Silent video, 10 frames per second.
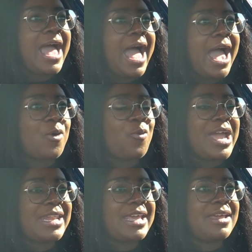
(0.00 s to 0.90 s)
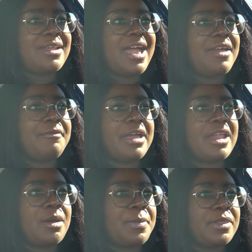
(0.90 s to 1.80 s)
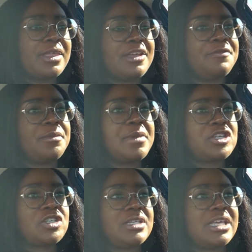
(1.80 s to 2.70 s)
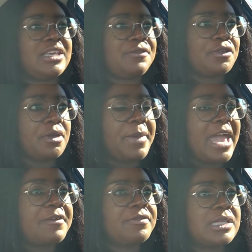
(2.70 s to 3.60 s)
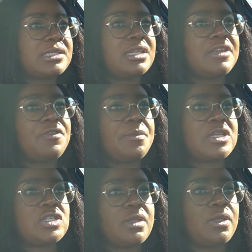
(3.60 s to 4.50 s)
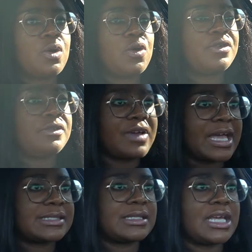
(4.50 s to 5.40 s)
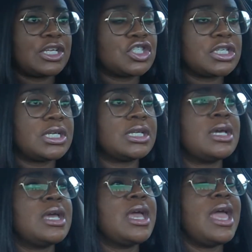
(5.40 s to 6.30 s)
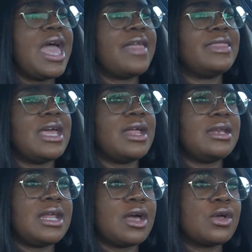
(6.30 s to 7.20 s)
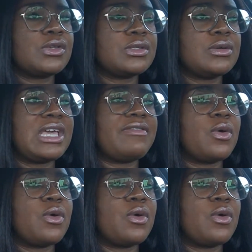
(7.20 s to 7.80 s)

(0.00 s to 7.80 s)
I went in, I read up on the information. They give you a pamphlet and information on the COVID vaccination, and then they also give a